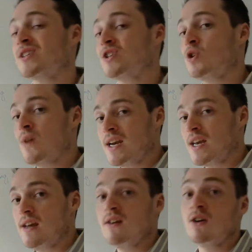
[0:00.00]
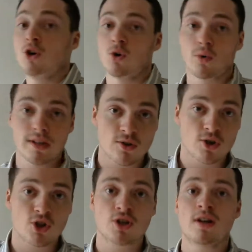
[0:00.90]
to do any
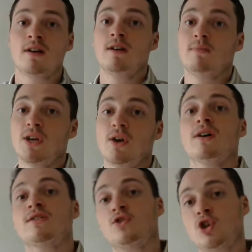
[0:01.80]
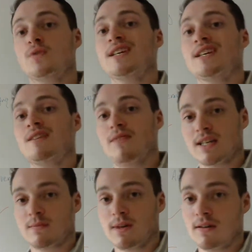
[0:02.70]
research beyond choosing an
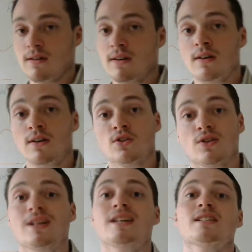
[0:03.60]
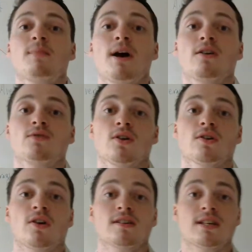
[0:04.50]
investment. So that is the power of dollar
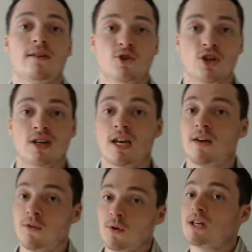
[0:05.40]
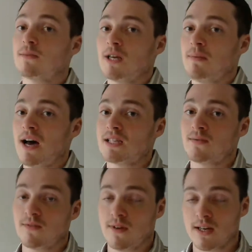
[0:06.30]
cost averaging. If you are going to be a passive
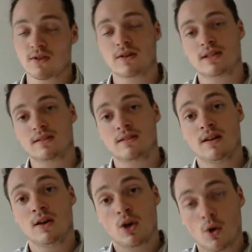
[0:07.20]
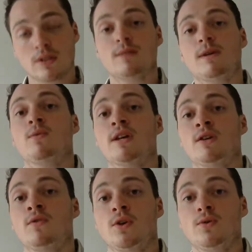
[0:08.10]
investor, it is going to be what you
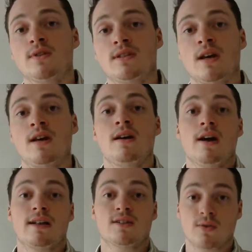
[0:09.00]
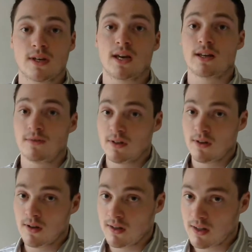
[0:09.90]
use. And so again,
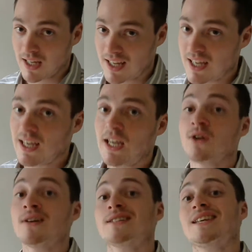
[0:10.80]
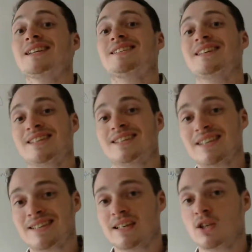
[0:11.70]
the key here is that it's
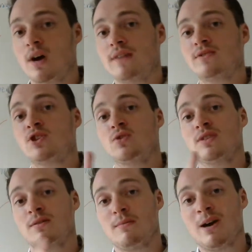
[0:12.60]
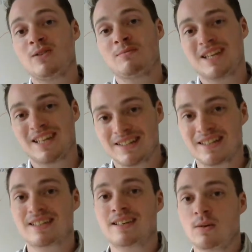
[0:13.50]
consistent. You have to choose an amount and be
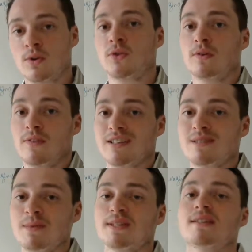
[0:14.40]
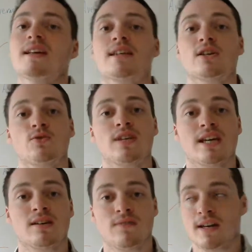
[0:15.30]
consistent with your investments, and that's how you take
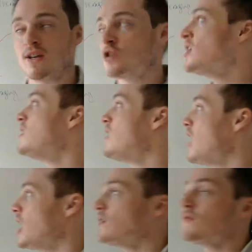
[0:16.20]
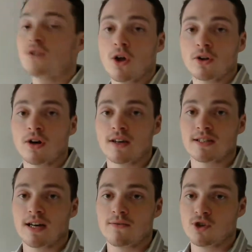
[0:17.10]
advantage of dollar cost
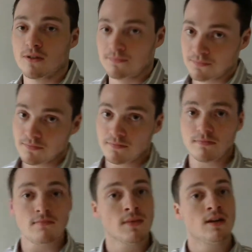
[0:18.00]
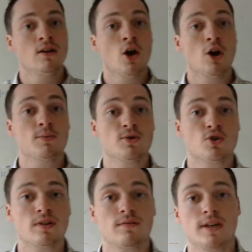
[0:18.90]
averaging. Hope you
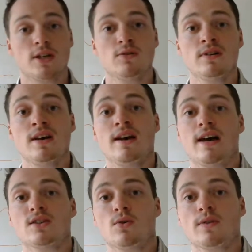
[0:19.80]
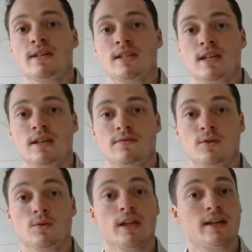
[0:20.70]
enjoyed the video. As always, if
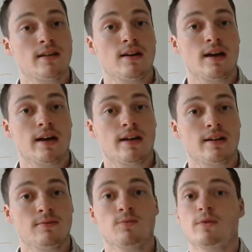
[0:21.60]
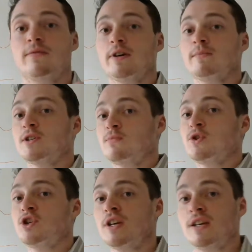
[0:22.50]
you like it, I would very much
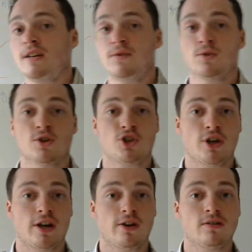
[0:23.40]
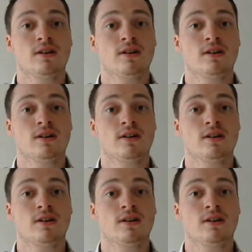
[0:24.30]
appreciate it if you could share,